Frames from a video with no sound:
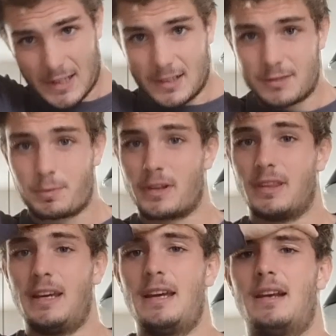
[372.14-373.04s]
It's pretty
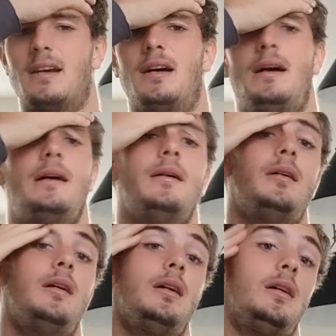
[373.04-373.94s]
lit,
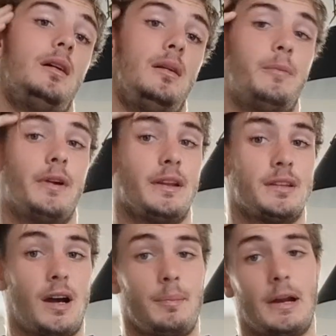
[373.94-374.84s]
pretty
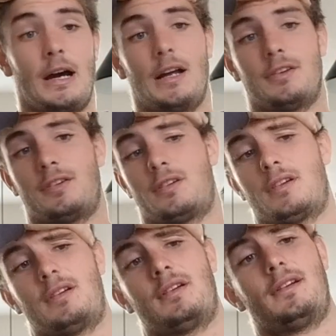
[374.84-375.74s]
top notch.
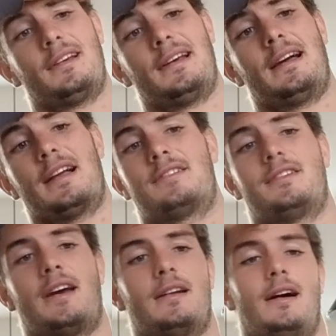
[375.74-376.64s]

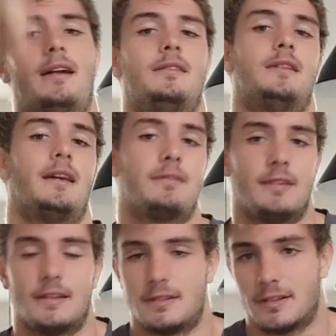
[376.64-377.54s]
Actually, I don't like
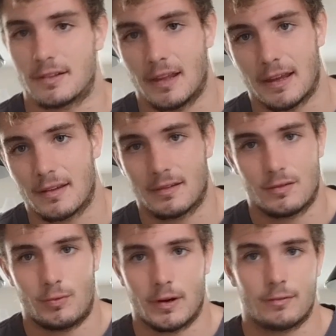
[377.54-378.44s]
it. It took like
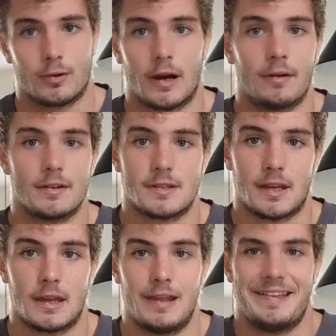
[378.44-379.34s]
24 hours to
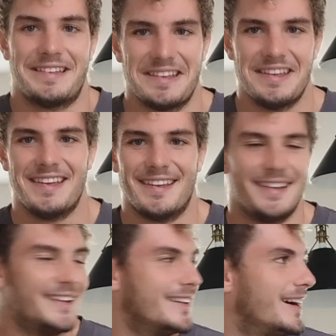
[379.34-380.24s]
get.
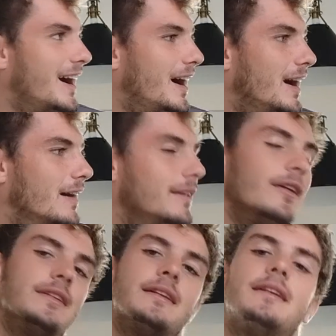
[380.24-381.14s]

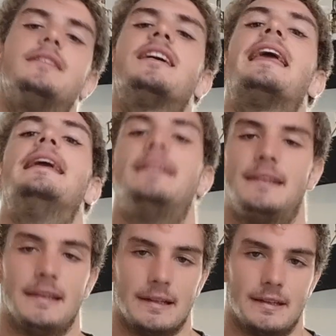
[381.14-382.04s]
No, it didn't. It took
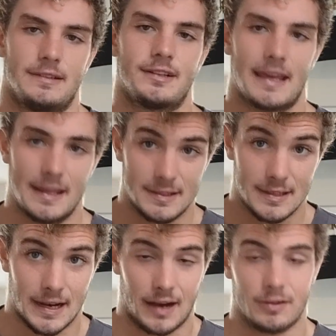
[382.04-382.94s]
18. It took
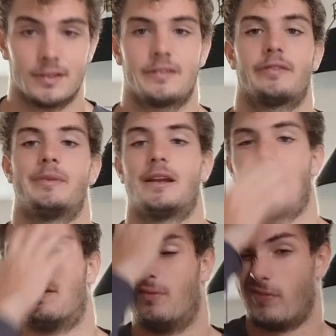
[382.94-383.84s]
18 hours for me to
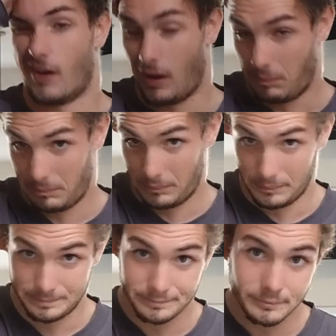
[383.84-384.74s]
get
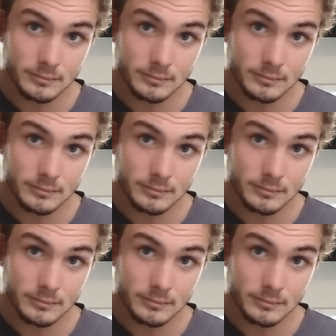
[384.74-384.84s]
from